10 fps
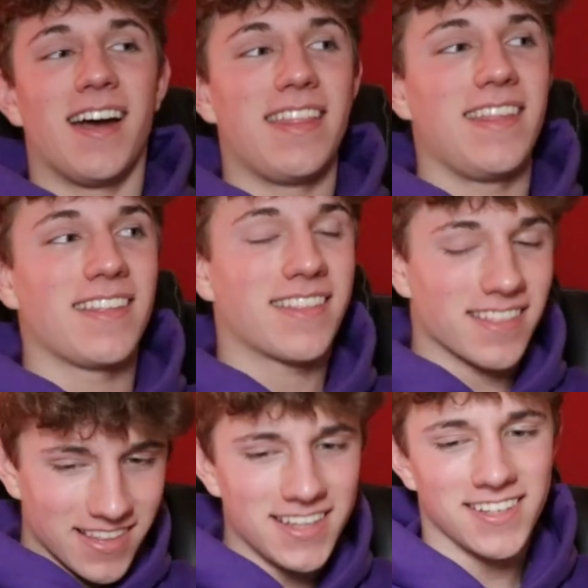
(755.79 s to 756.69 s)
I think
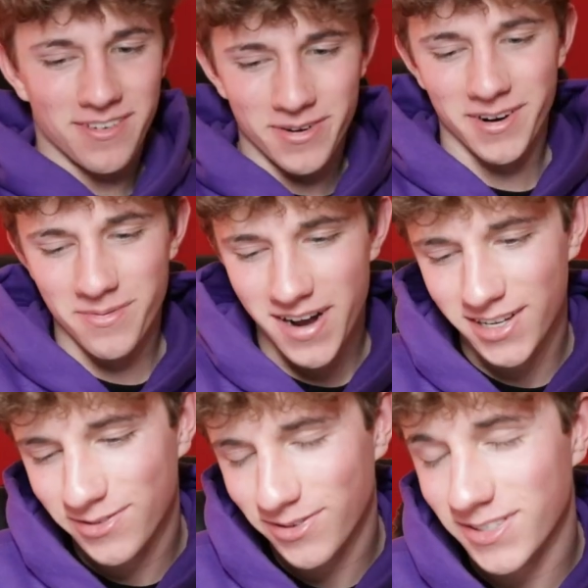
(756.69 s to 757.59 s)
that's all we're gonna
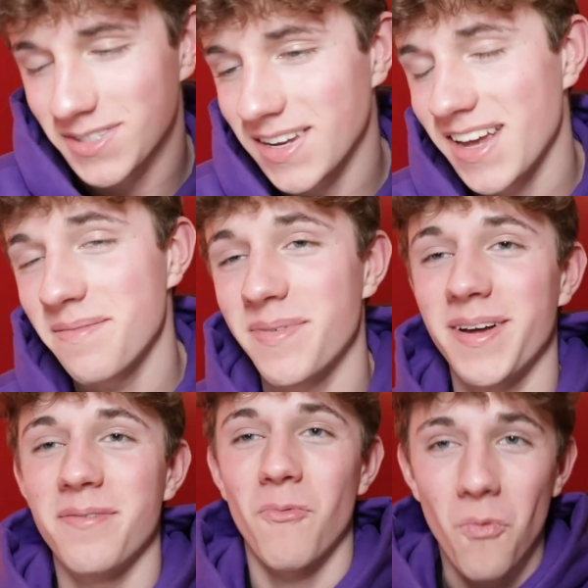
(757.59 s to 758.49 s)
watch for today,
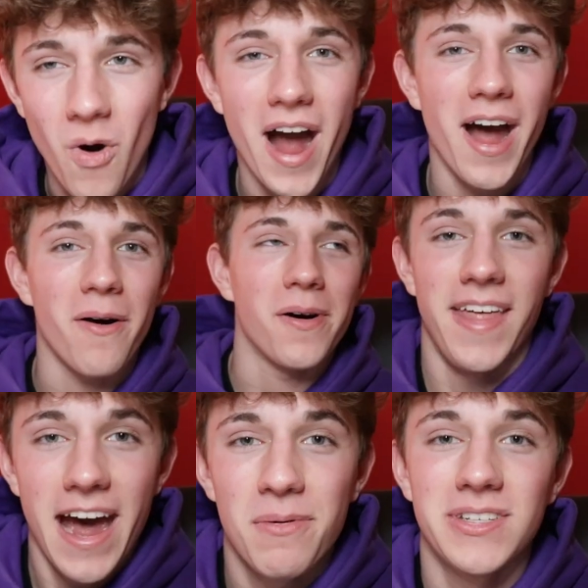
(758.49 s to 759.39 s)
but wow.
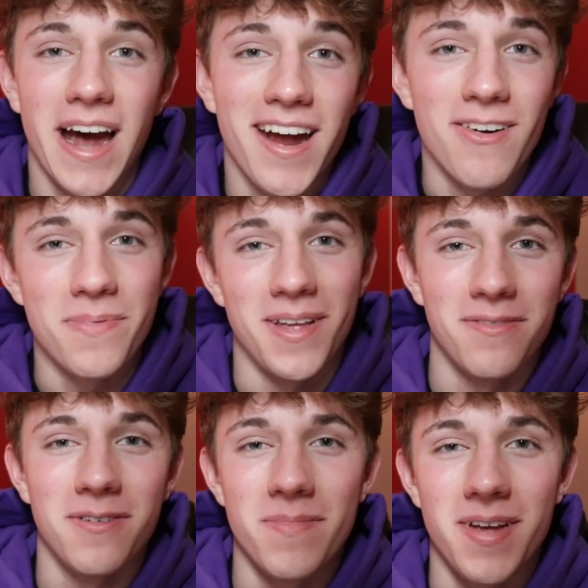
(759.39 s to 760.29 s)
That was eye-opening
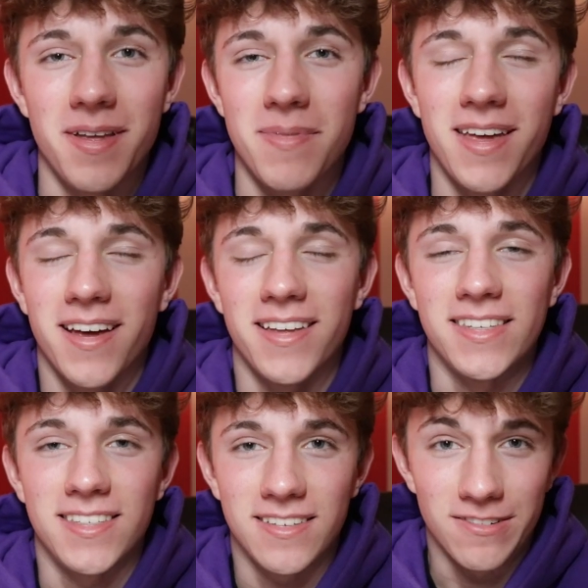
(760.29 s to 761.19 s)
for me
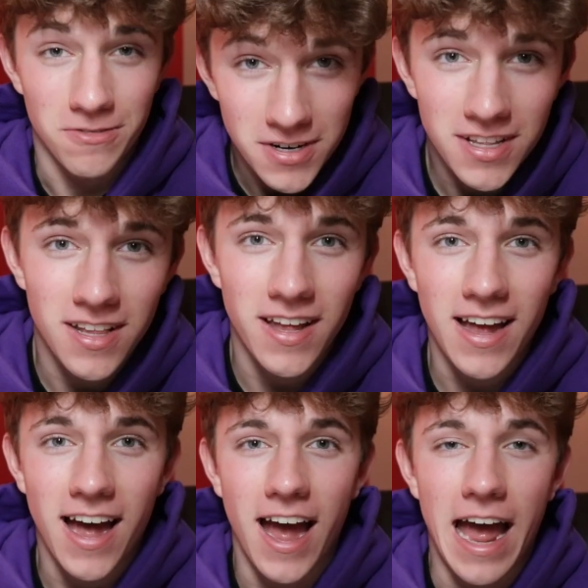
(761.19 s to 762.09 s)
because really,
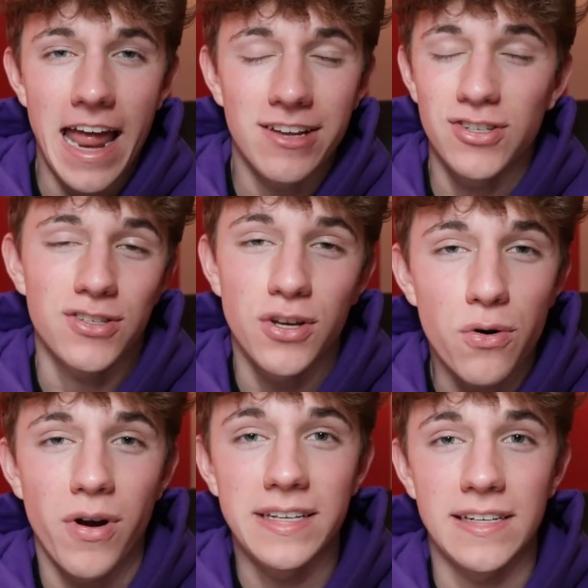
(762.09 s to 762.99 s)
like, it's just so
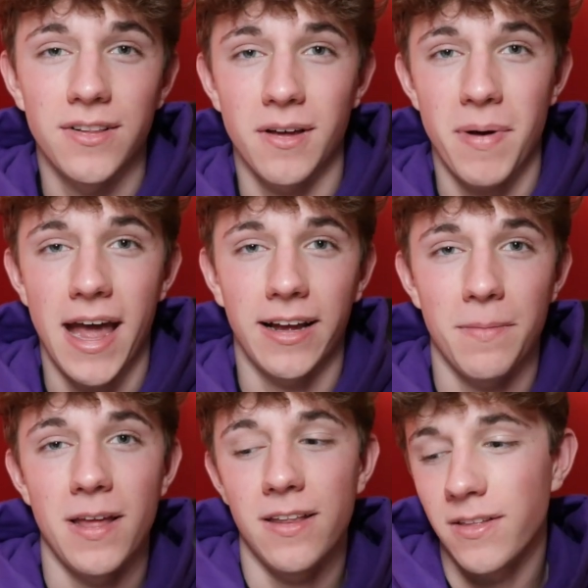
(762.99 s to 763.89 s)
crazy to look back. I
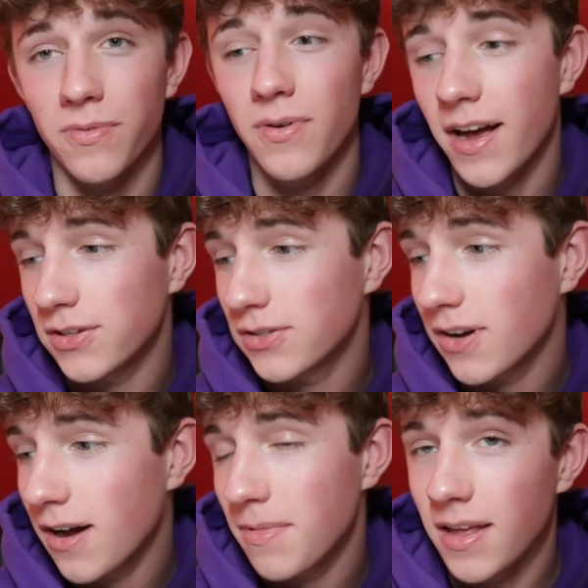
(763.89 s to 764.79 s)
mean, you guys
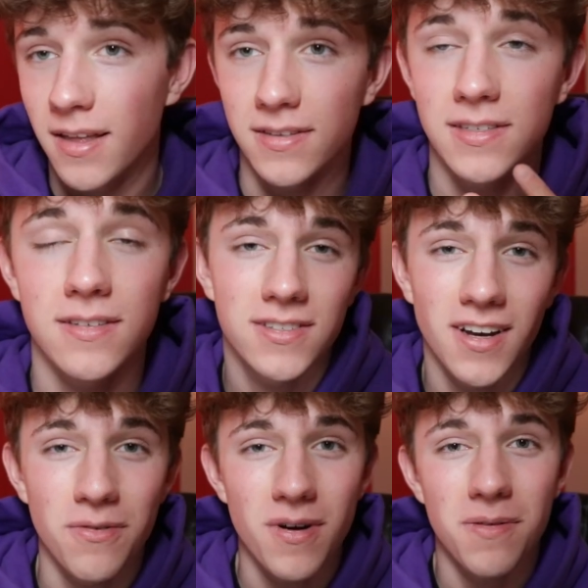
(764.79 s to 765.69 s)
saw me and
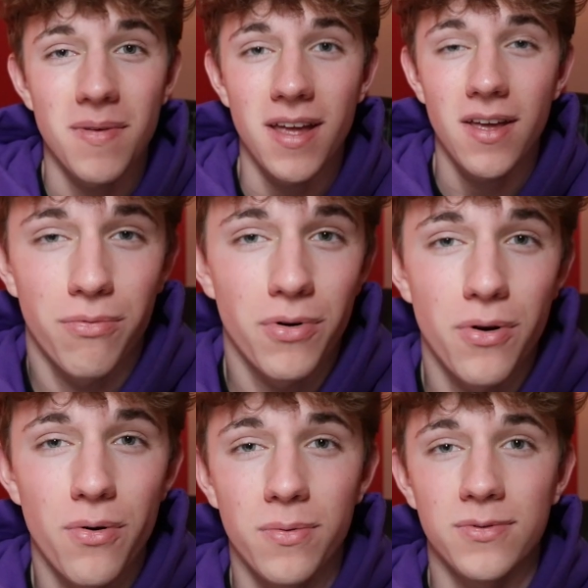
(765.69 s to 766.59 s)
stuck with me
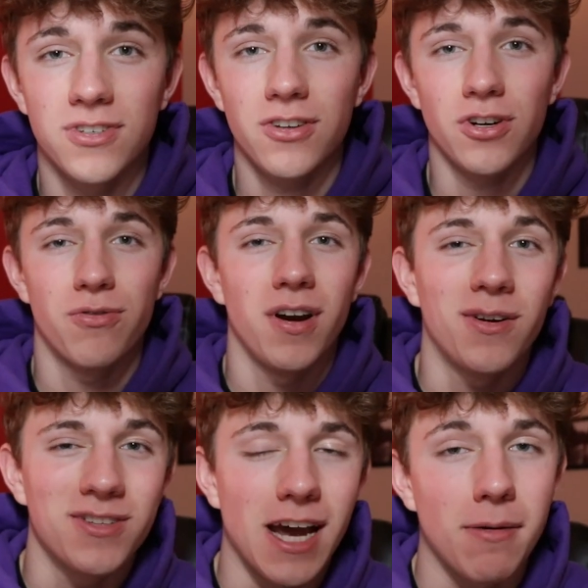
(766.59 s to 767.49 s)
through such a
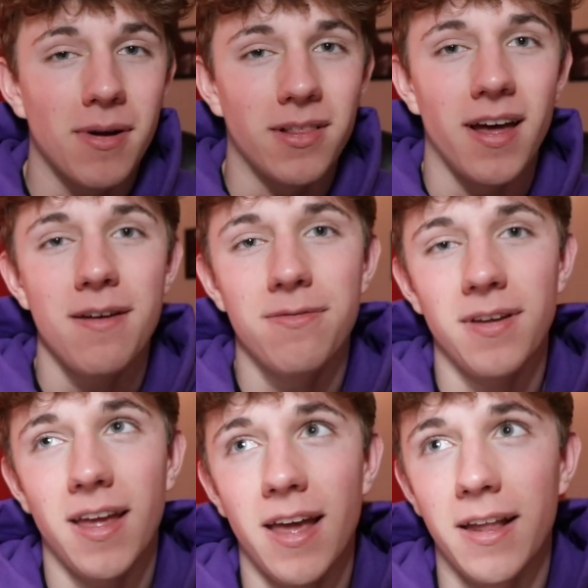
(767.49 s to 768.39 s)
critical time in my life,
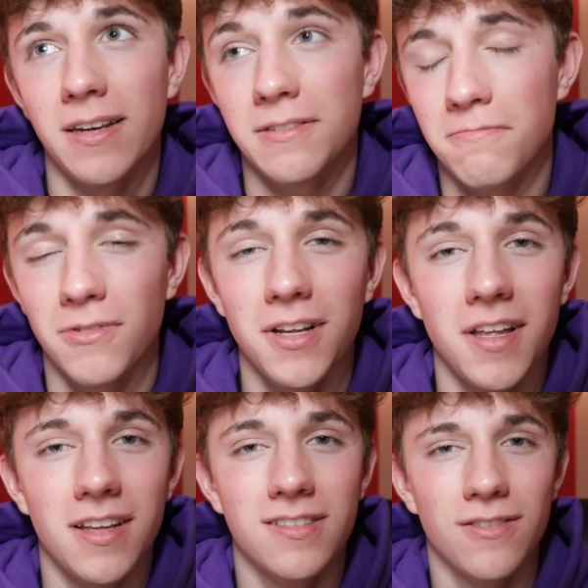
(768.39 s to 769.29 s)
and
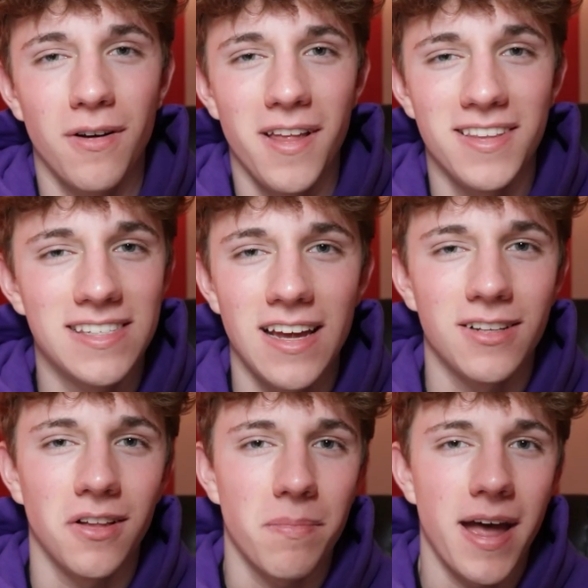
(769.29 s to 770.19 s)
really, it's insane
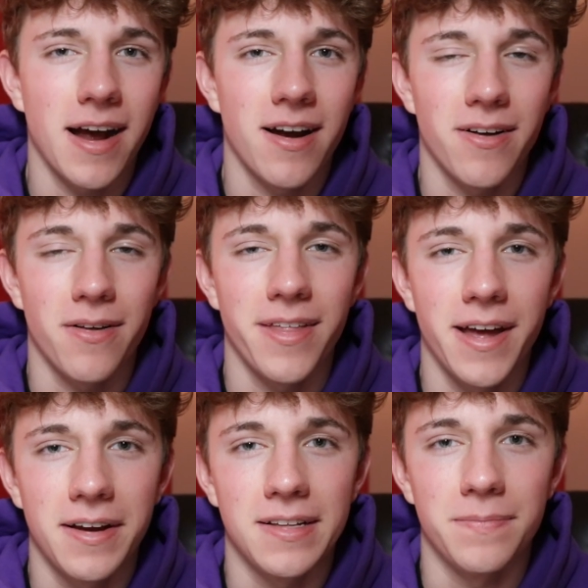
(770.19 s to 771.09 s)
to look back on all
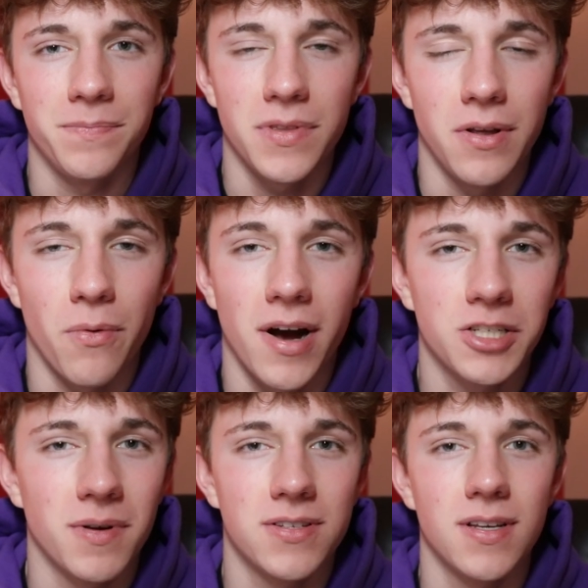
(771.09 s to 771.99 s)
that and, you know,
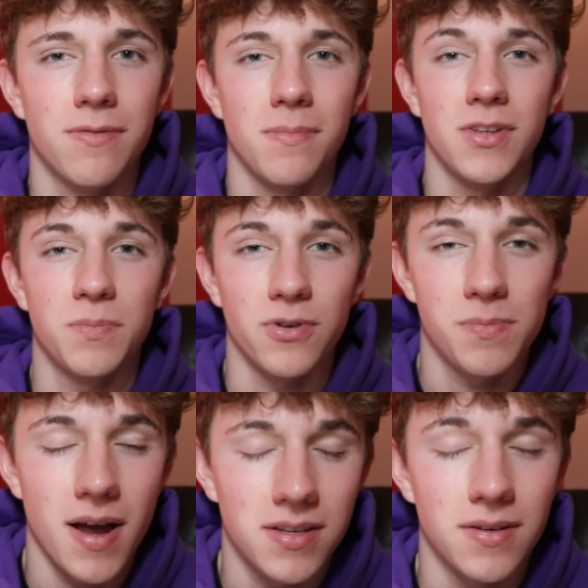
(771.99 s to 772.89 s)
watch myself from this
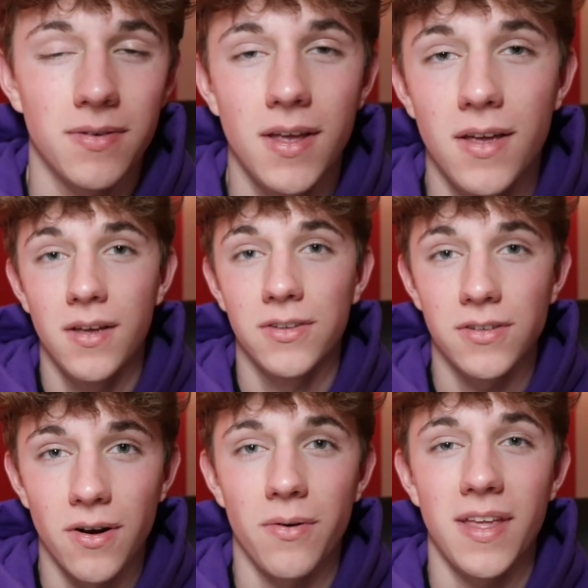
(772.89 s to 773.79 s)
perspective.
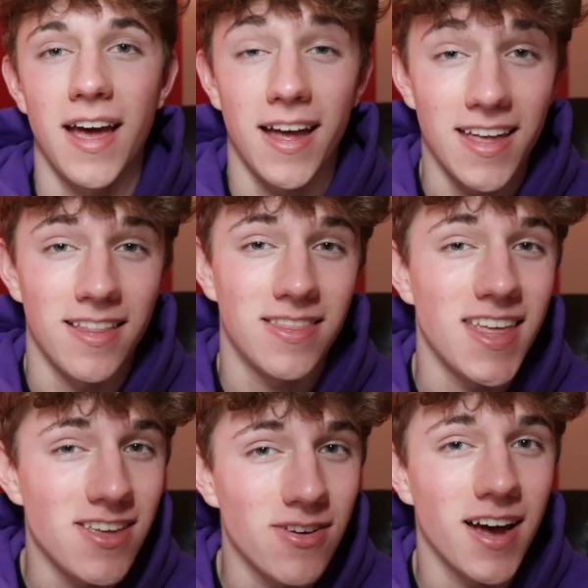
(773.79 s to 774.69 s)
So yeah, again,
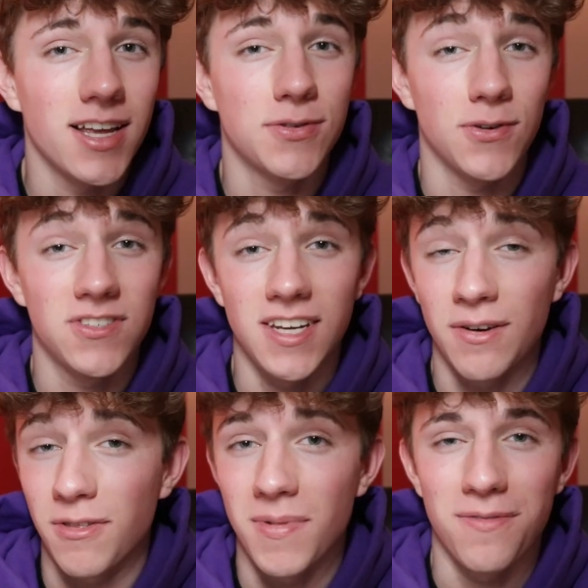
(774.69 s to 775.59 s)
thank you guys for
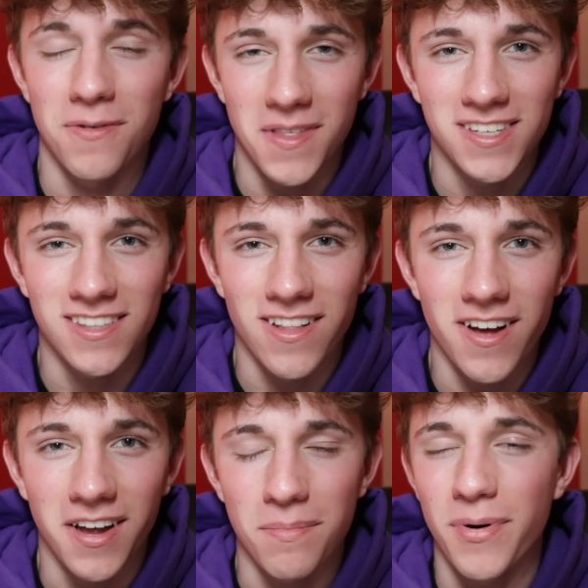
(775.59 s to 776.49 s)
sticking with me for this
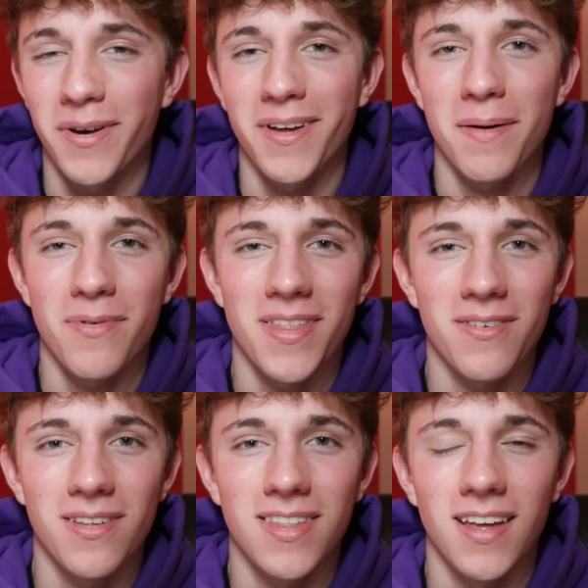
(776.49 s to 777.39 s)
long and putting up with
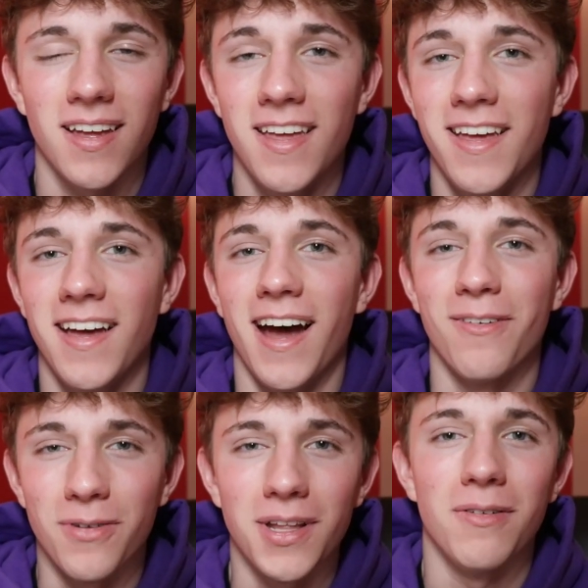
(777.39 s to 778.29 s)
everything. I
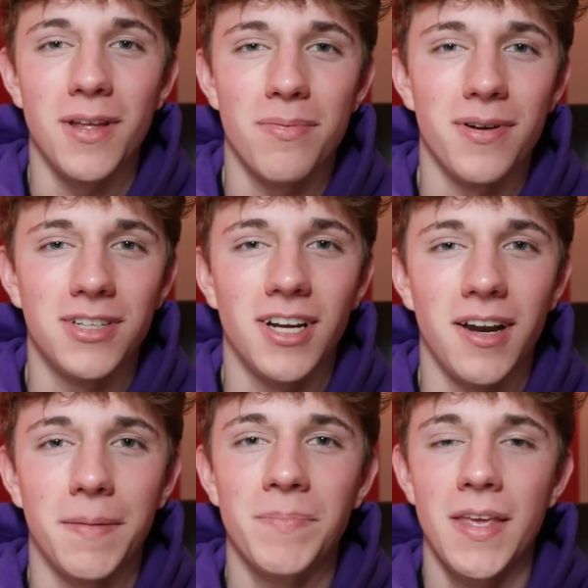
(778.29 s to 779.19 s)
really, really
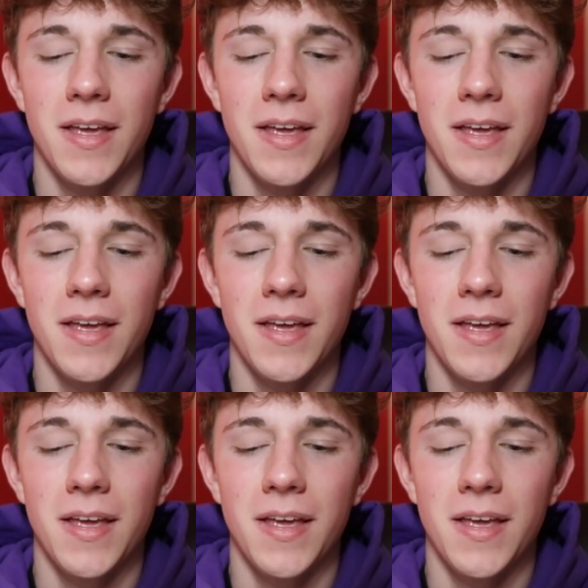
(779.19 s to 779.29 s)
appreciate it.